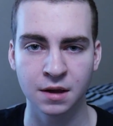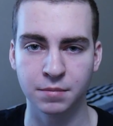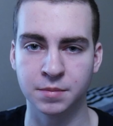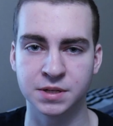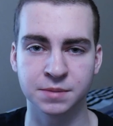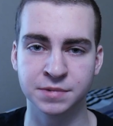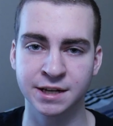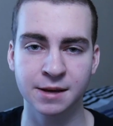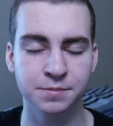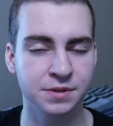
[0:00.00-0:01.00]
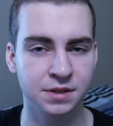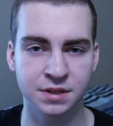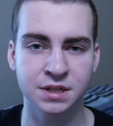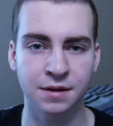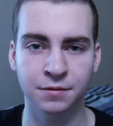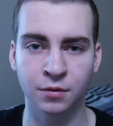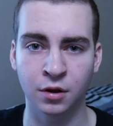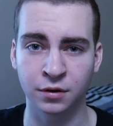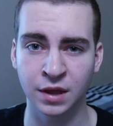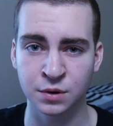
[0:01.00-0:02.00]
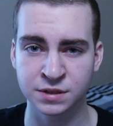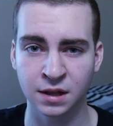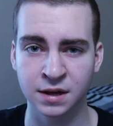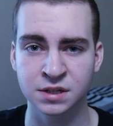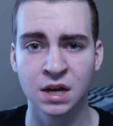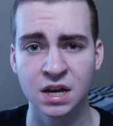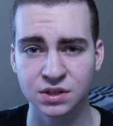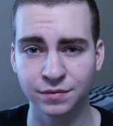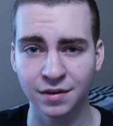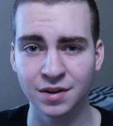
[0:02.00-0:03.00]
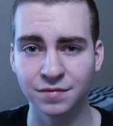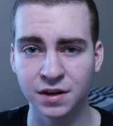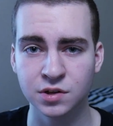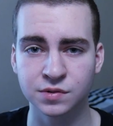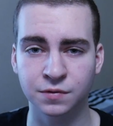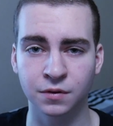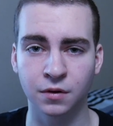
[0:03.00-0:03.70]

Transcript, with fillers: maybe some tips and stuff along those lines. So if you have any videos